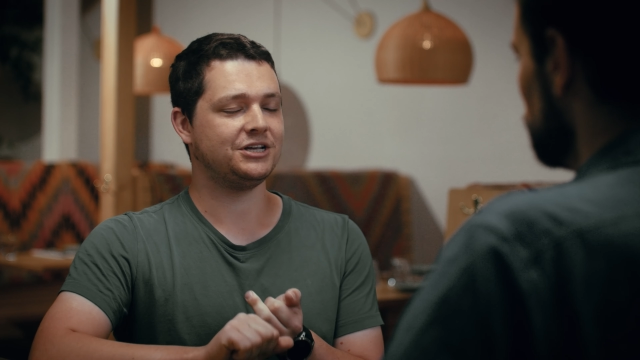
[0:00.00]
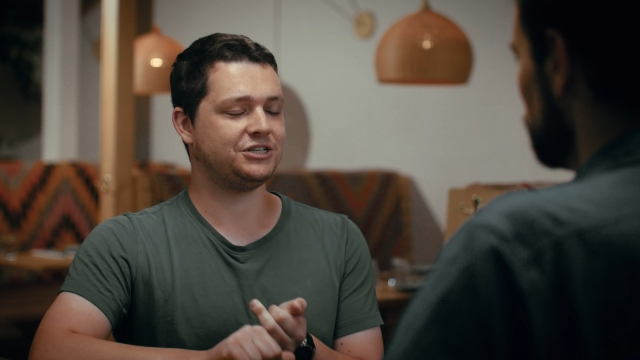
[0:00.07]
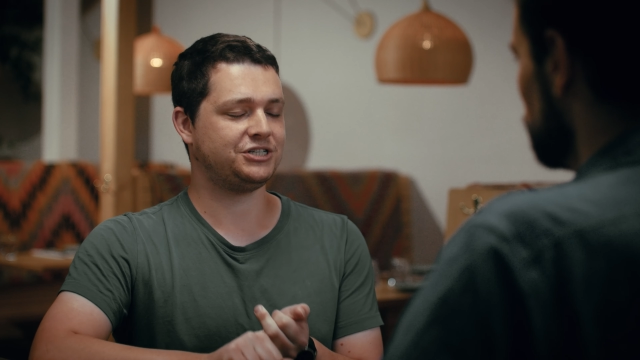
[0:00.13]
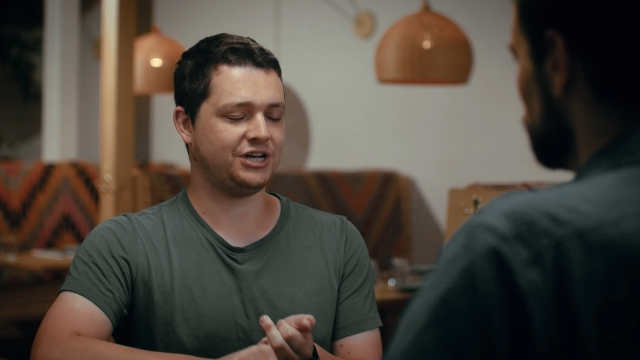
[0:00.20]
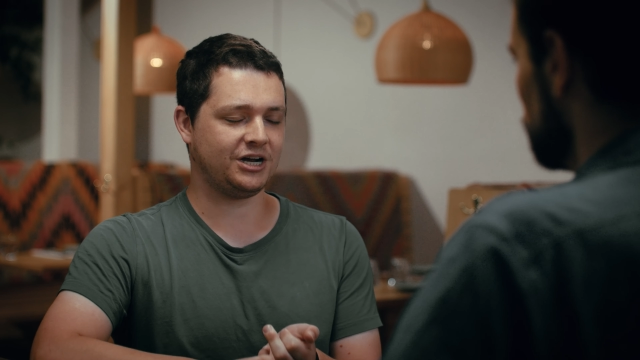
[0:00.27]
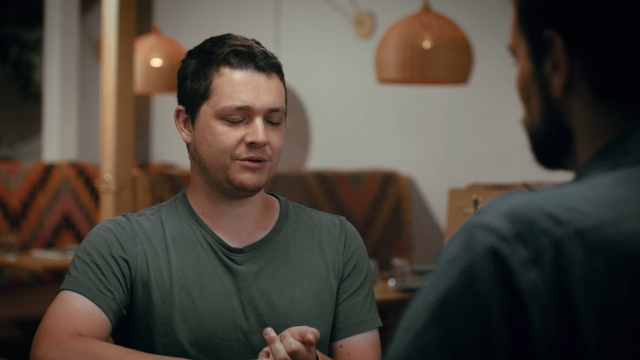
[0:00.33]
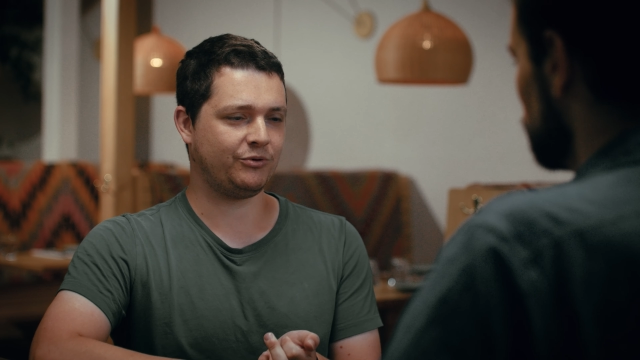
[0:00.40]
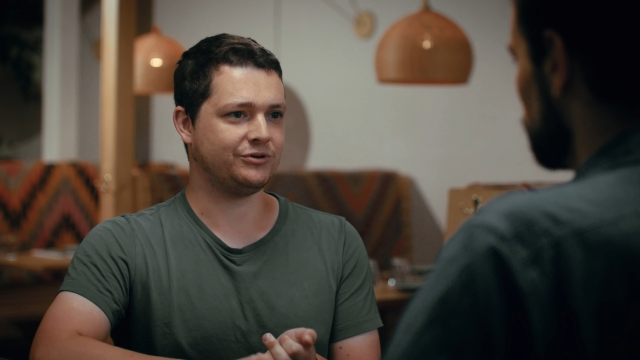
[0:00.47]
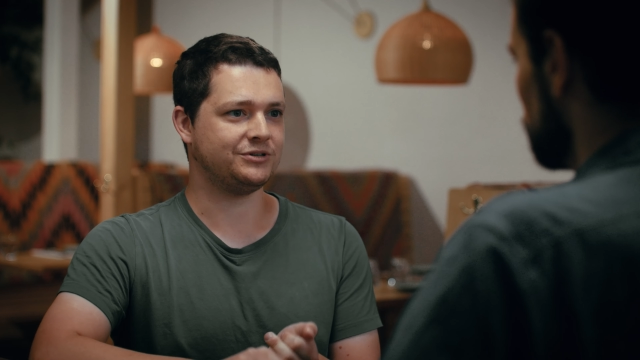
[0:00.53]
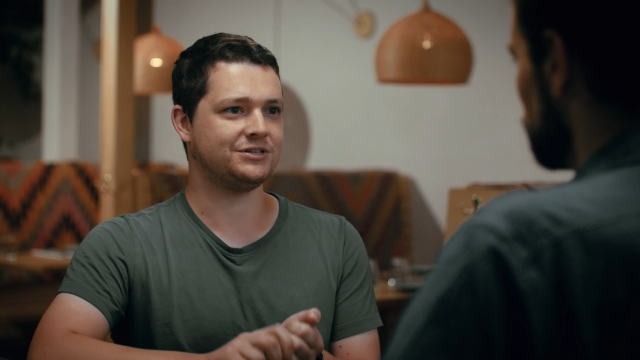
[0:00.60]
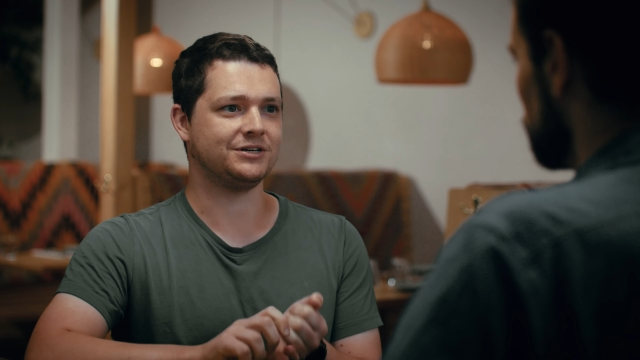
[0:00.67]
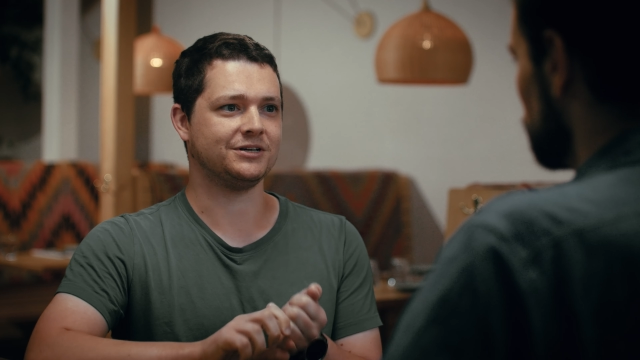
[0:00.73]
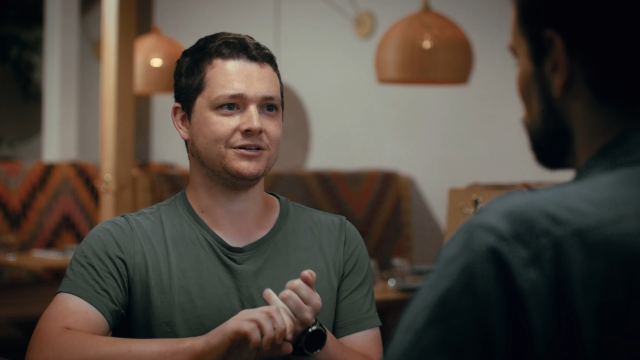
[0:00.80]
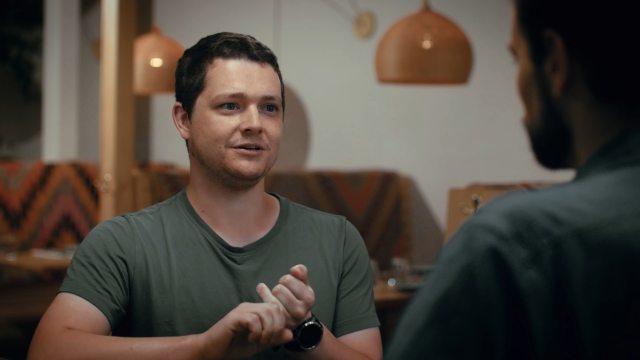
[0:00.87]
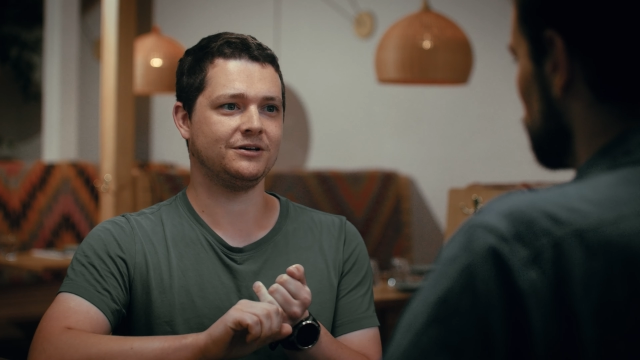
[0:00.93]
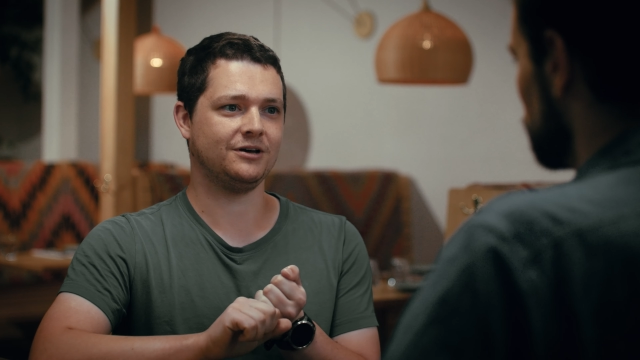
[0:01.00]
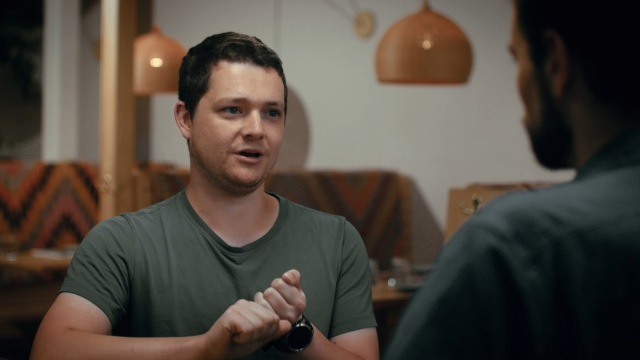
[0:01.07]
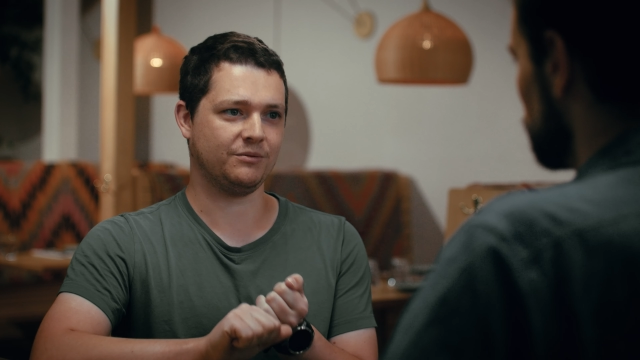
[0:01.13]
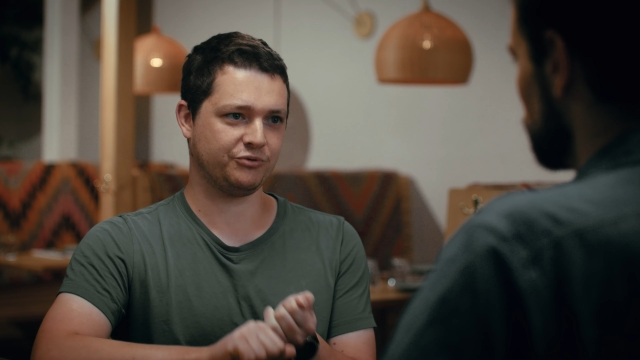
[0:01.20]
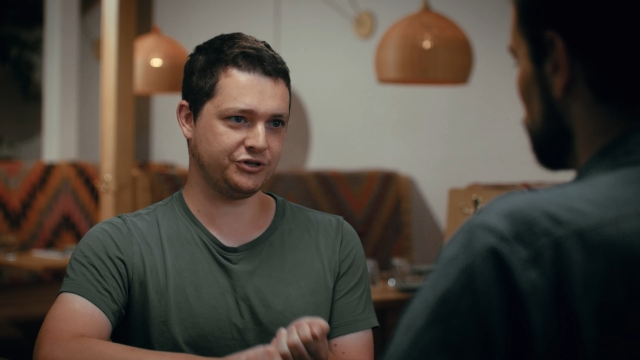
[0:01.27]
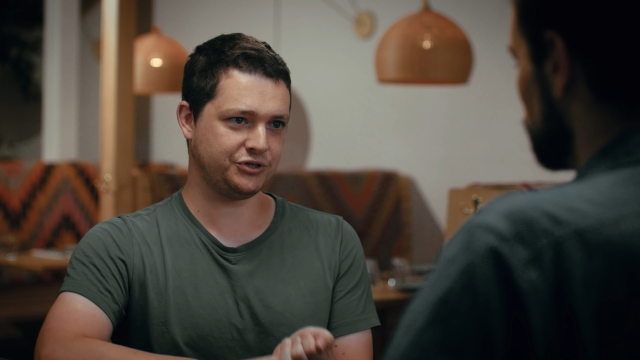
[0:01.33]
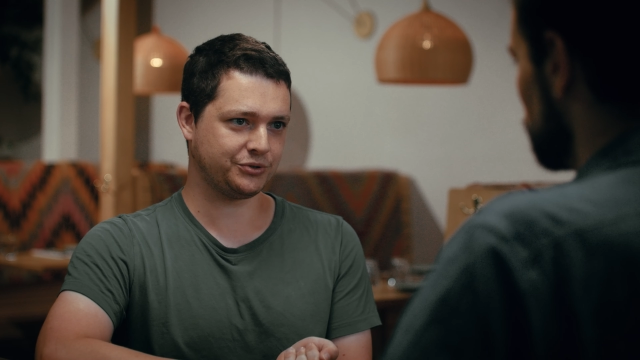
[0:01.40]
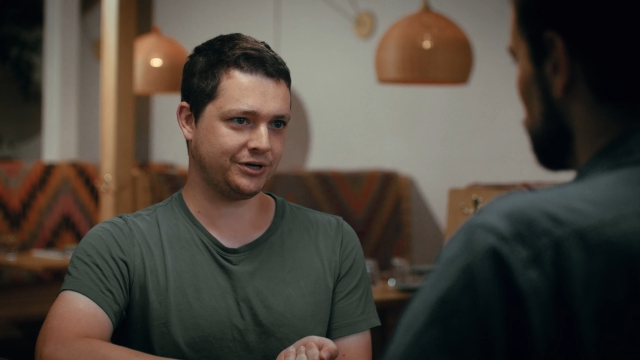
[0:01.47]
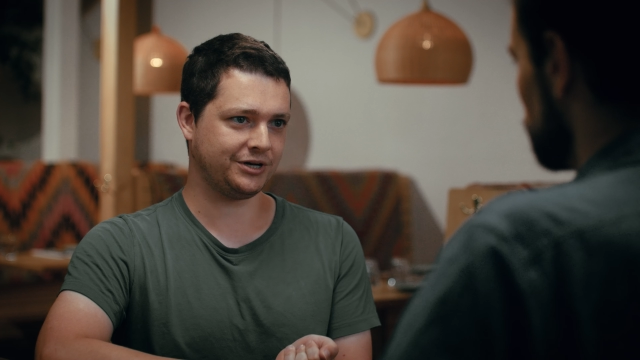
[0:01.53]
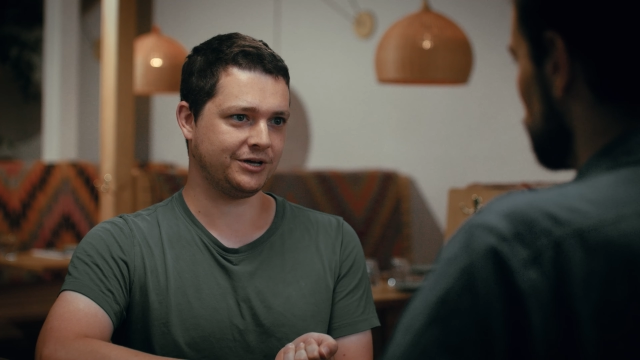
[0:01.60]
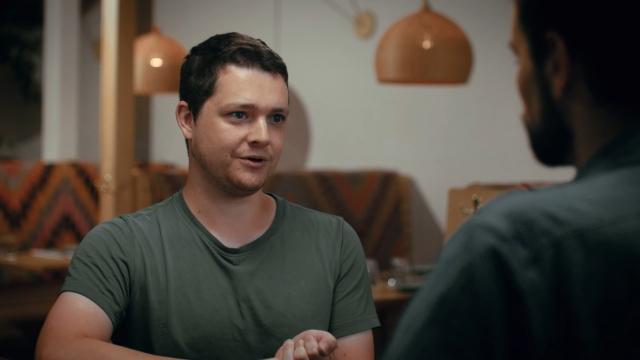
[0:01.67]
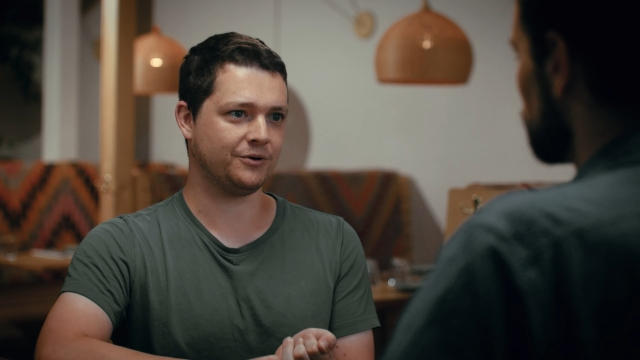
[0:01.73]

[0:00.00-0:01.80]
checkpointing, a pre-training